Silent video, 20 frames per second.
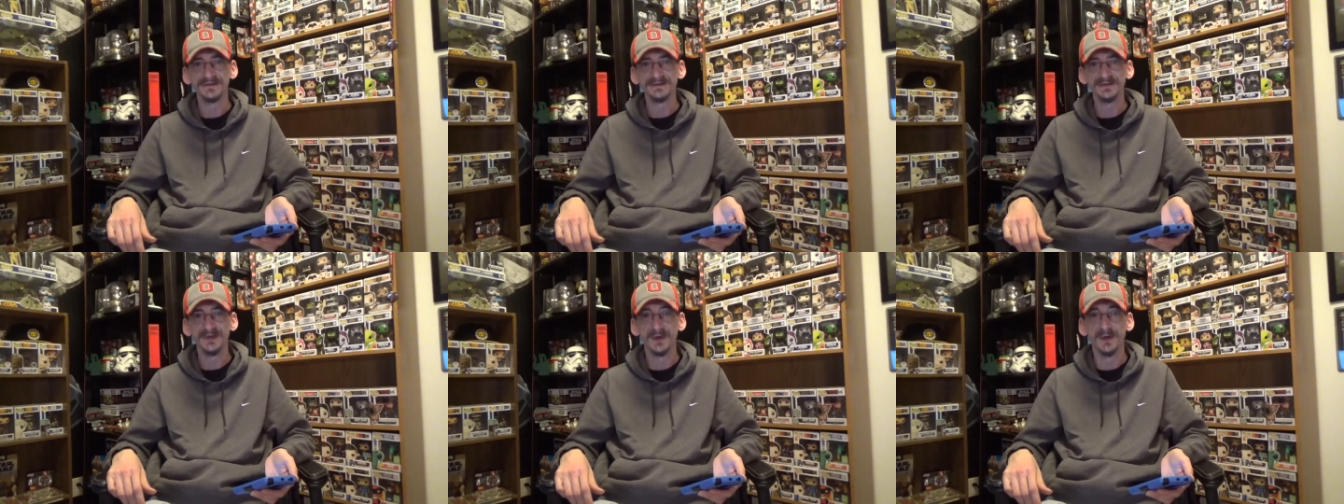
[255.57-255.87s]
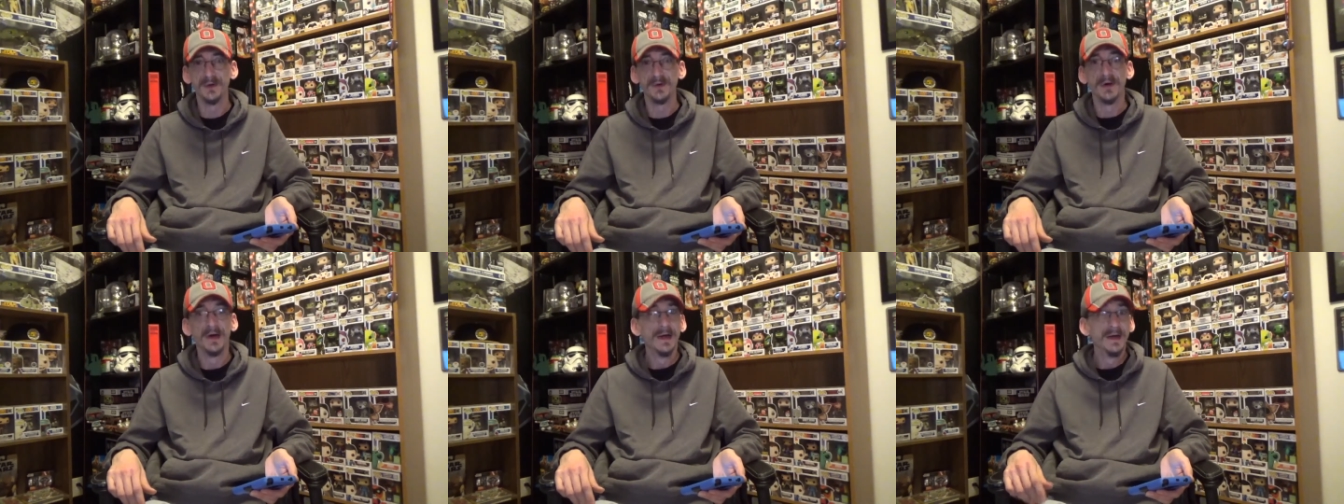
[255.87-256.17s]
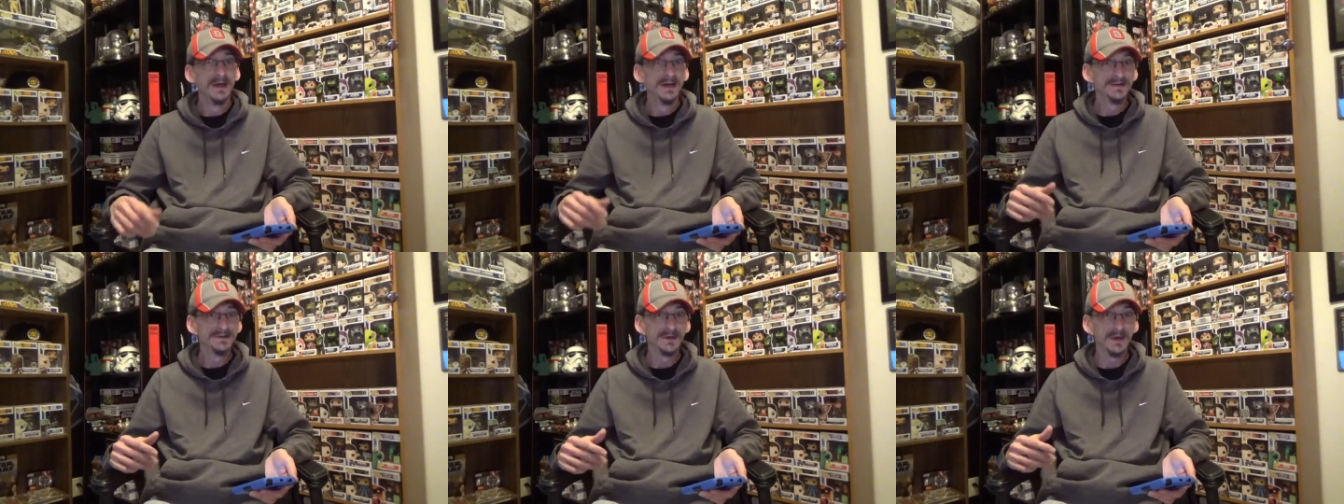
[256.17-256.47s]
So
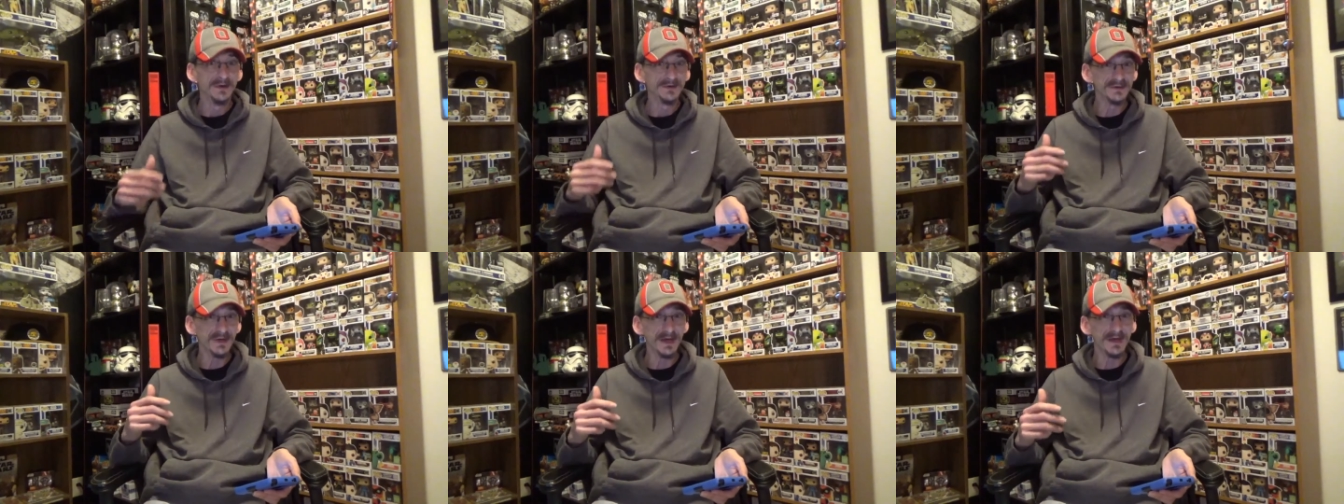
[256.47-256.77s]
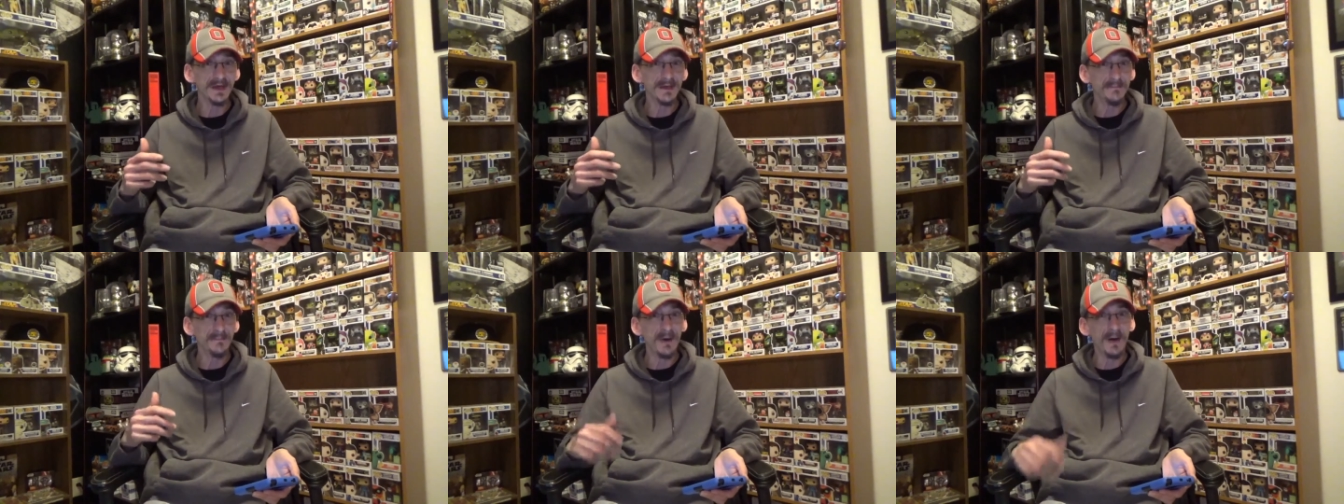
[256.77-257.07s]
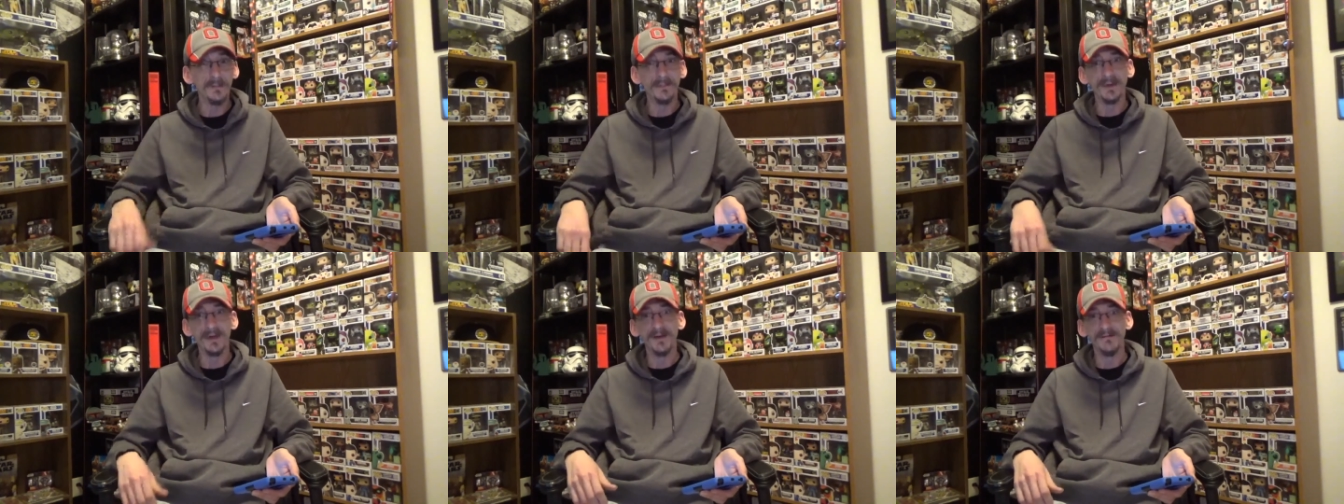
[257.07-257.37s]
as long as I keep
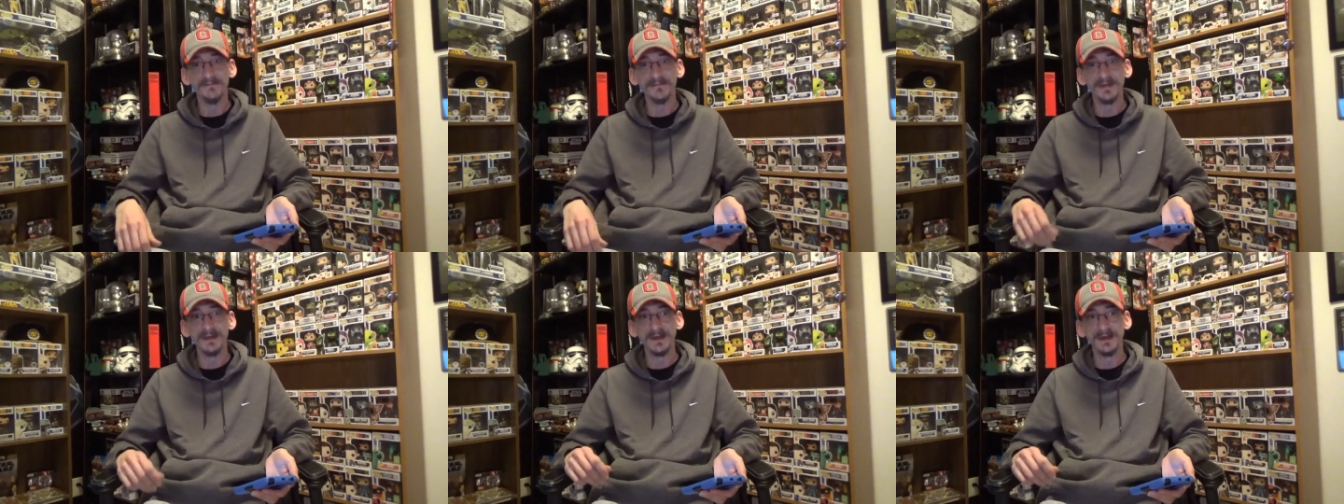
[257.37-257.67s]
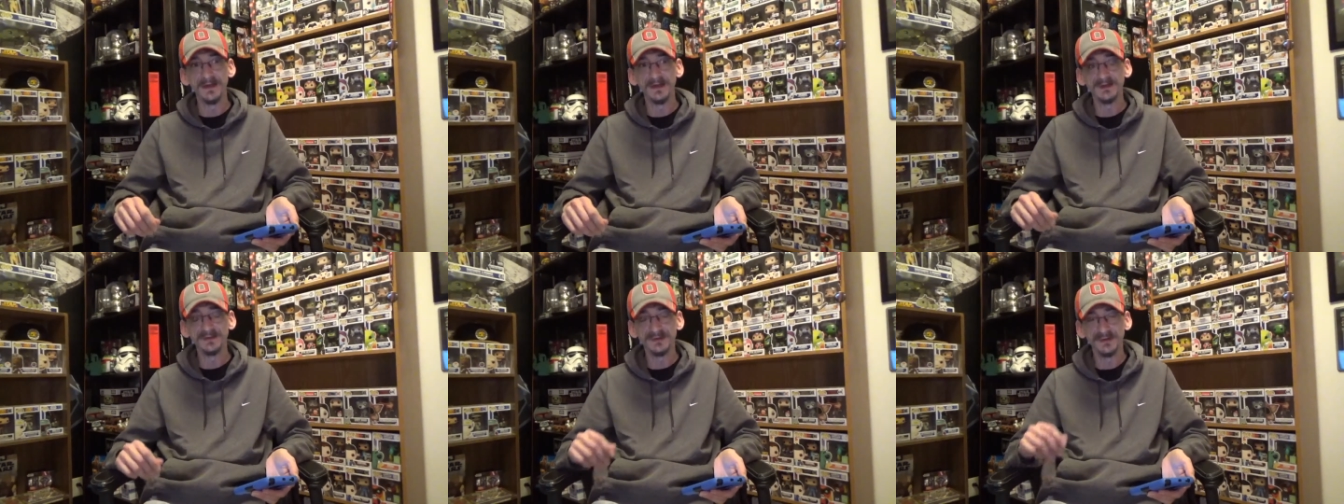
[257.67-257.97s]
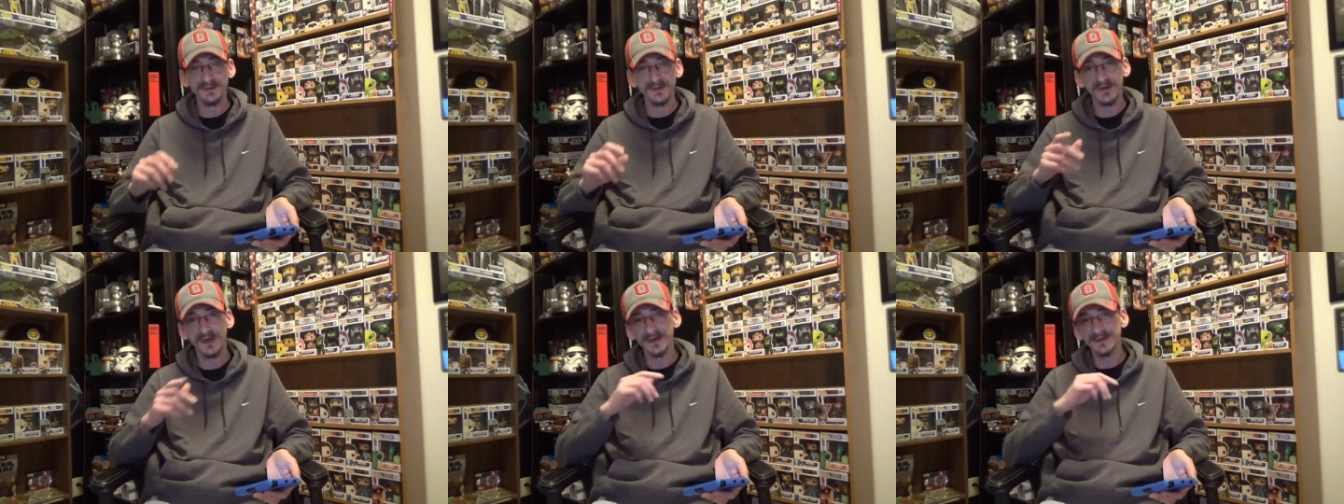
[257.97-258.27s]
popping out videos
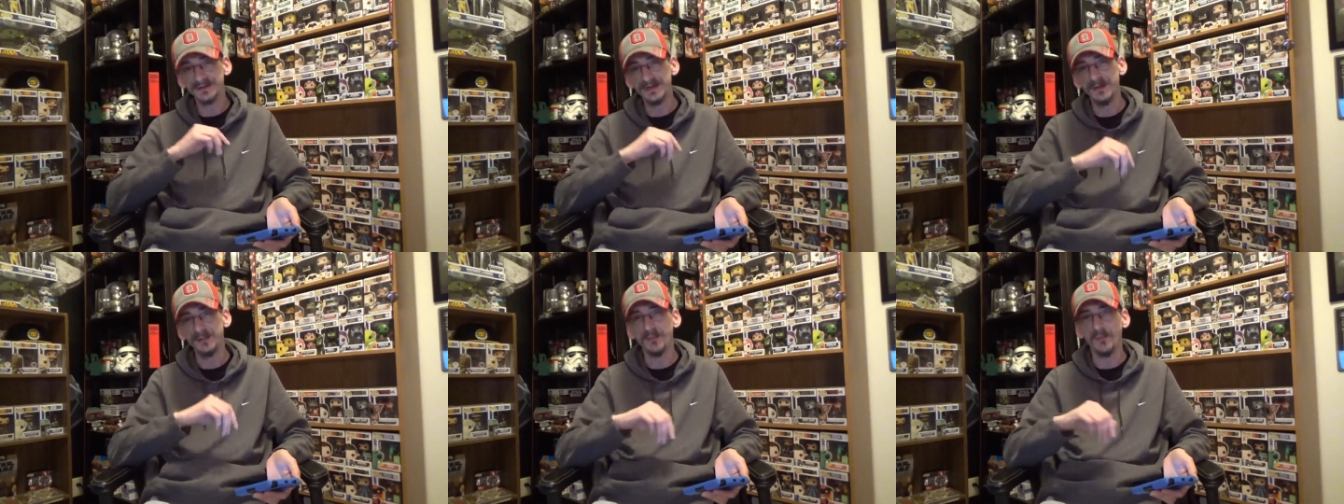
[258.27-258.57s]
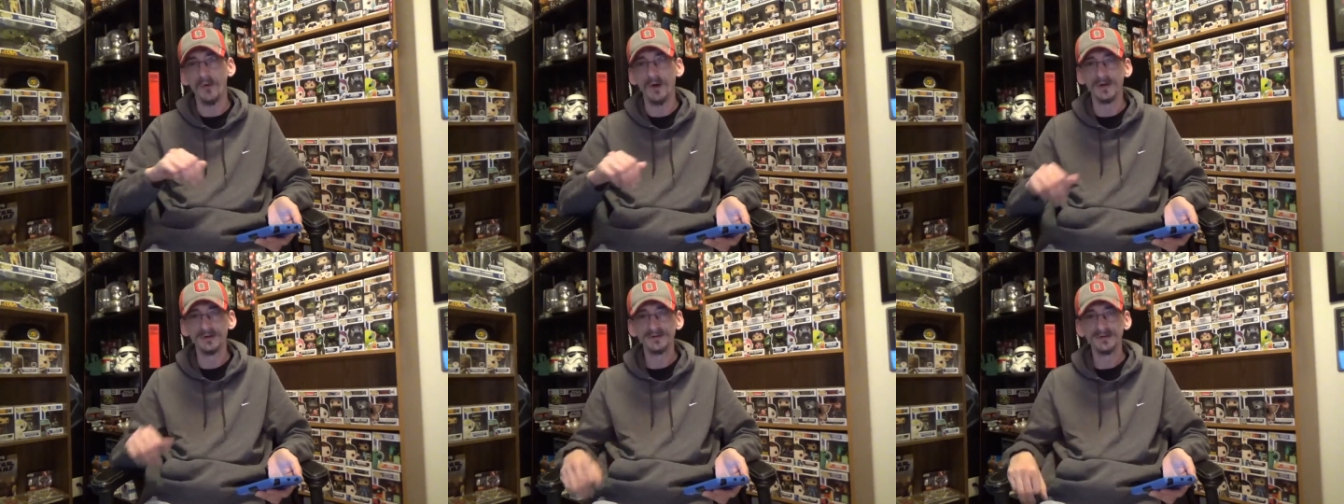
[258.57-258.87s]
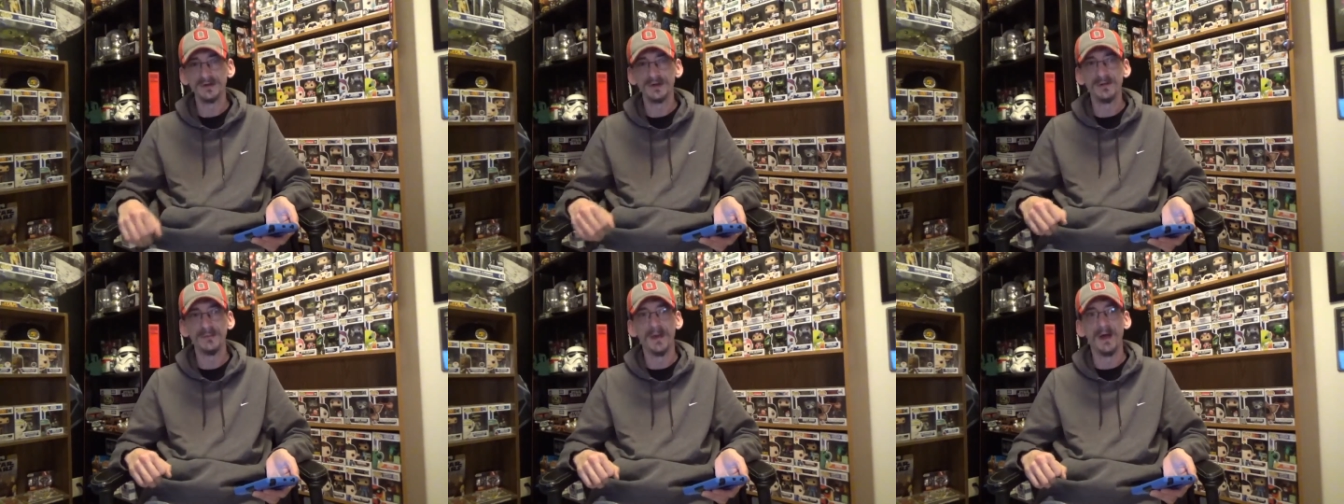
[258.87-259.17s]
and you guys keep
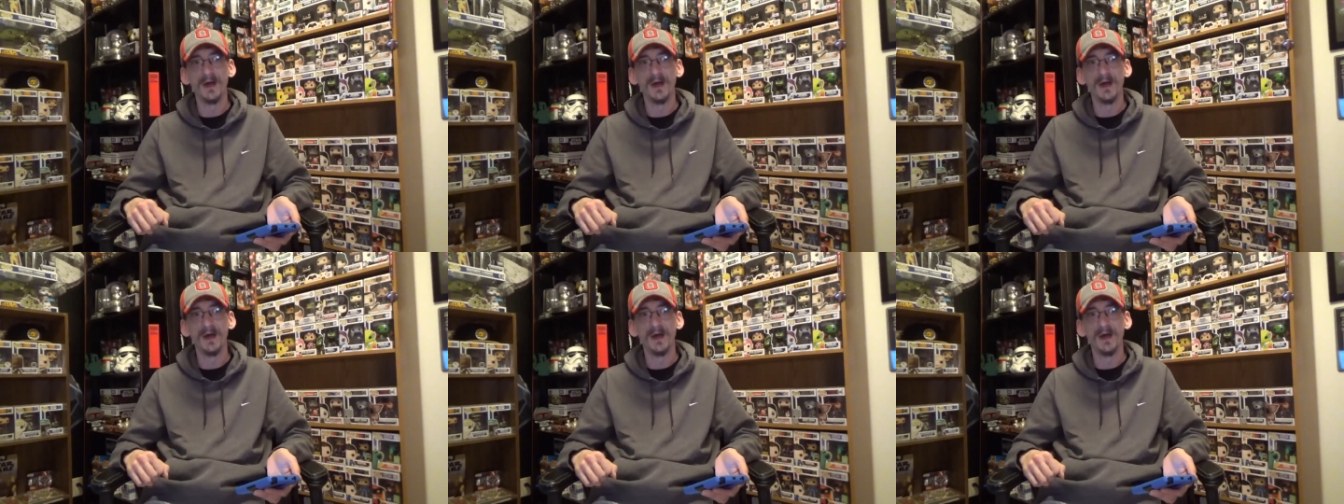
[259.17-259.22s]
watching them,